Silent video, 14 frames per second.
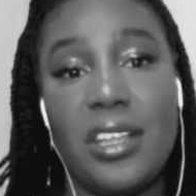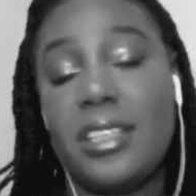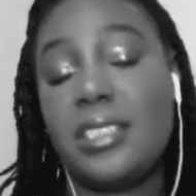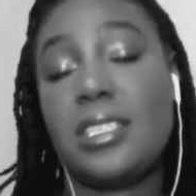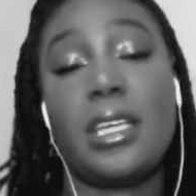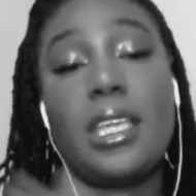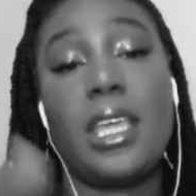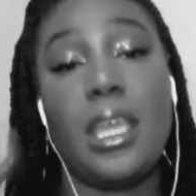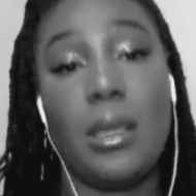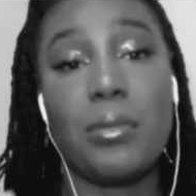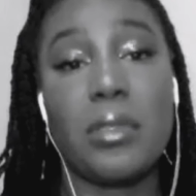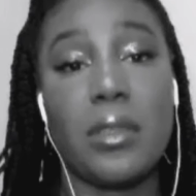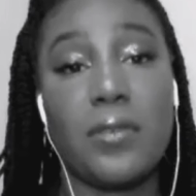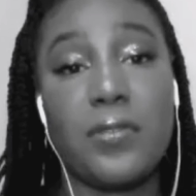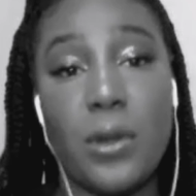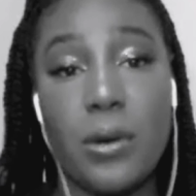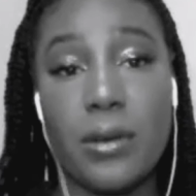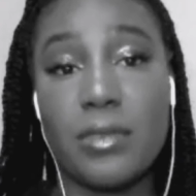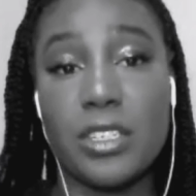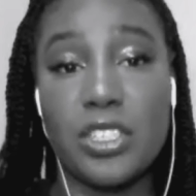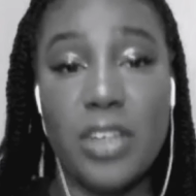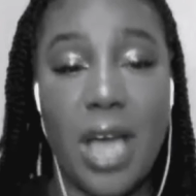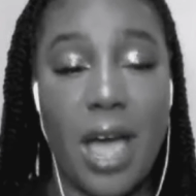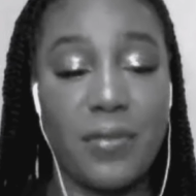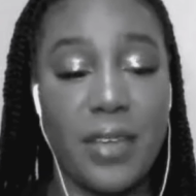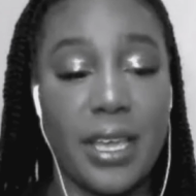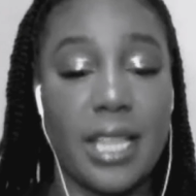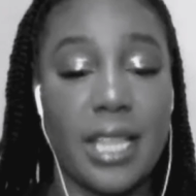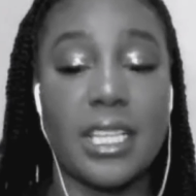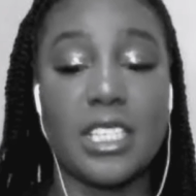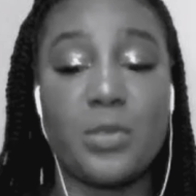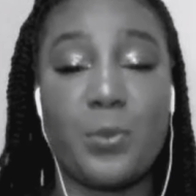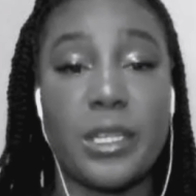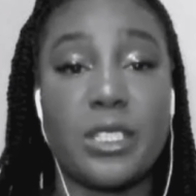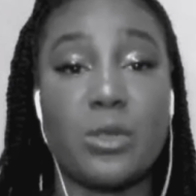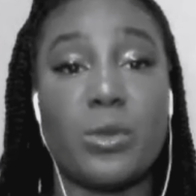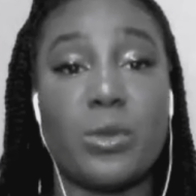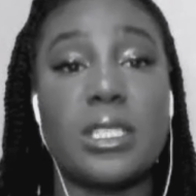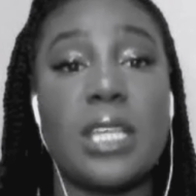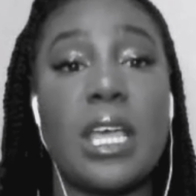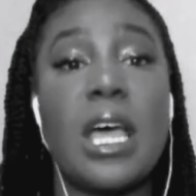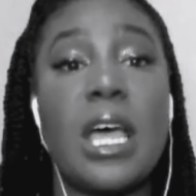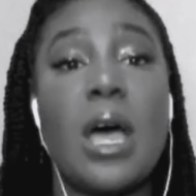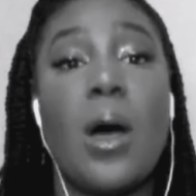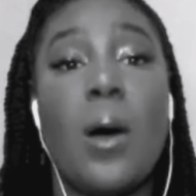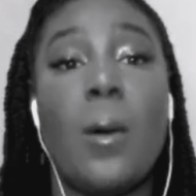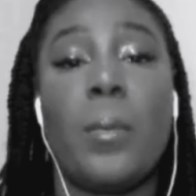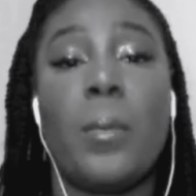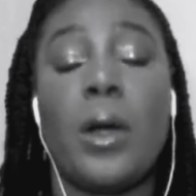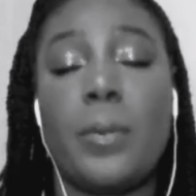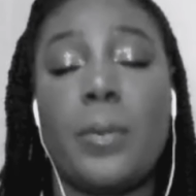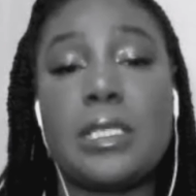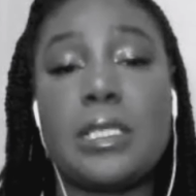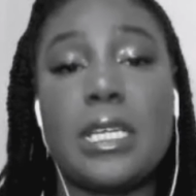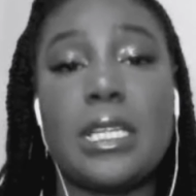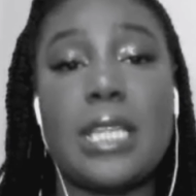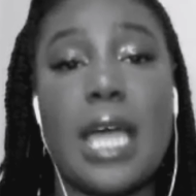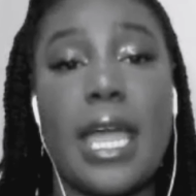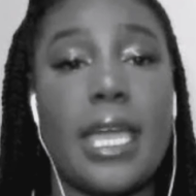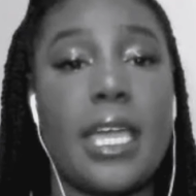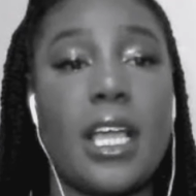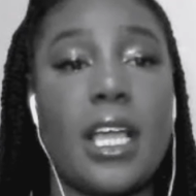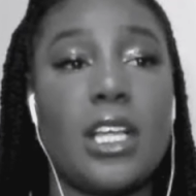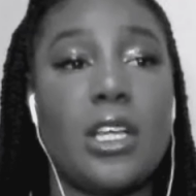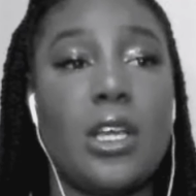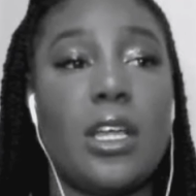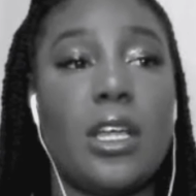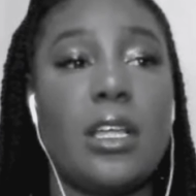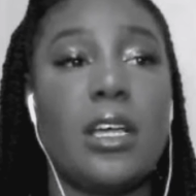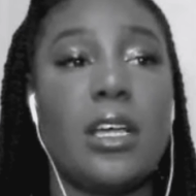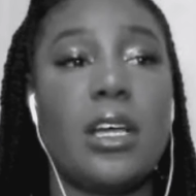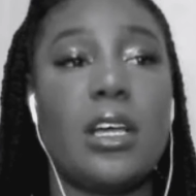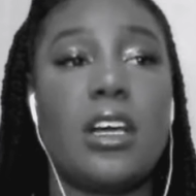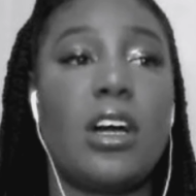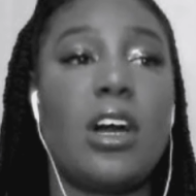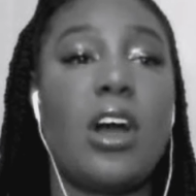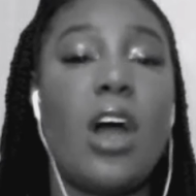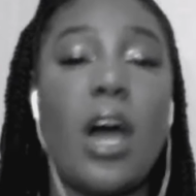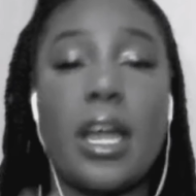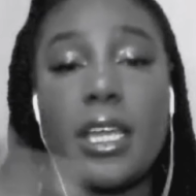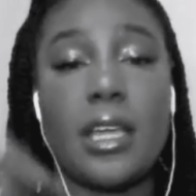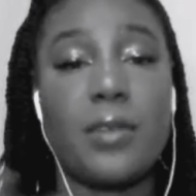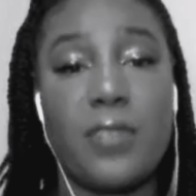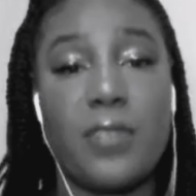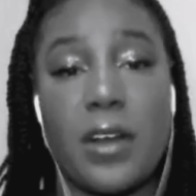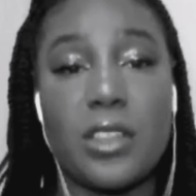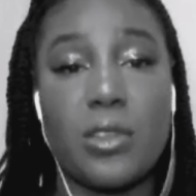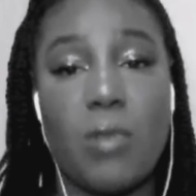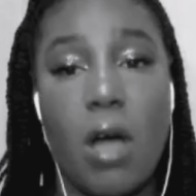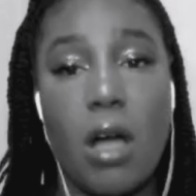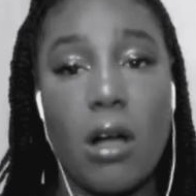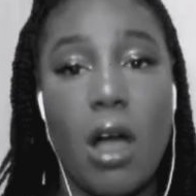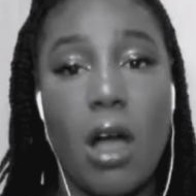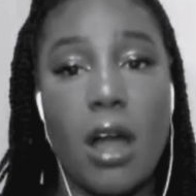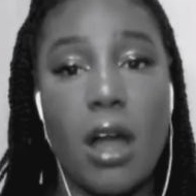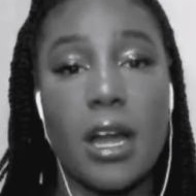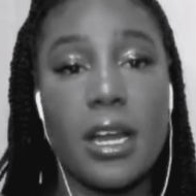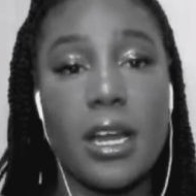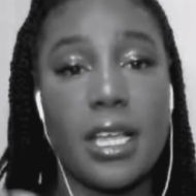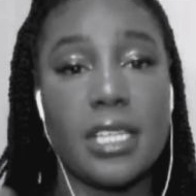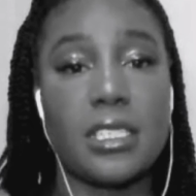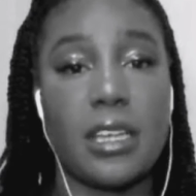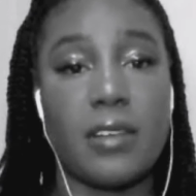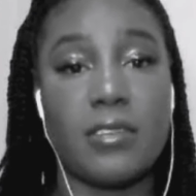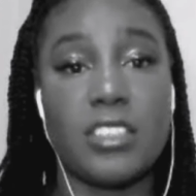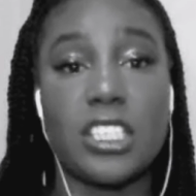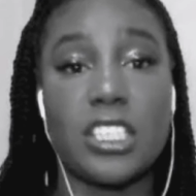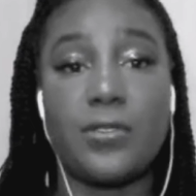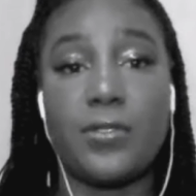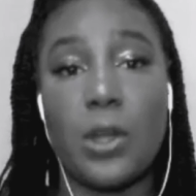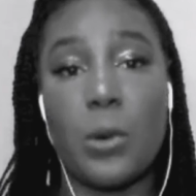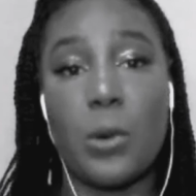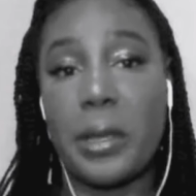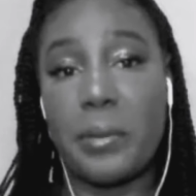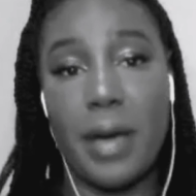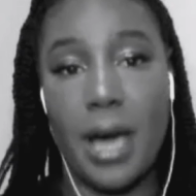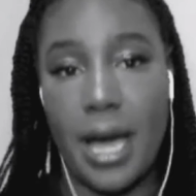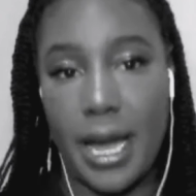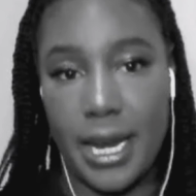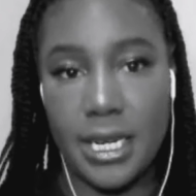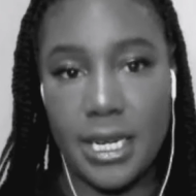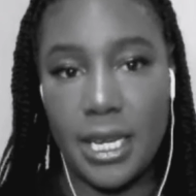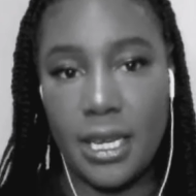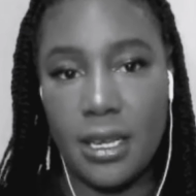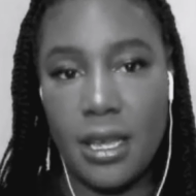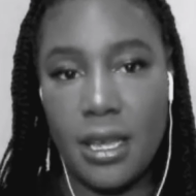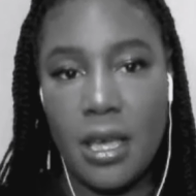to keep the flow of the traffic. And this person was purposely like cutting in front of the wrong car instead of just flowing behind it.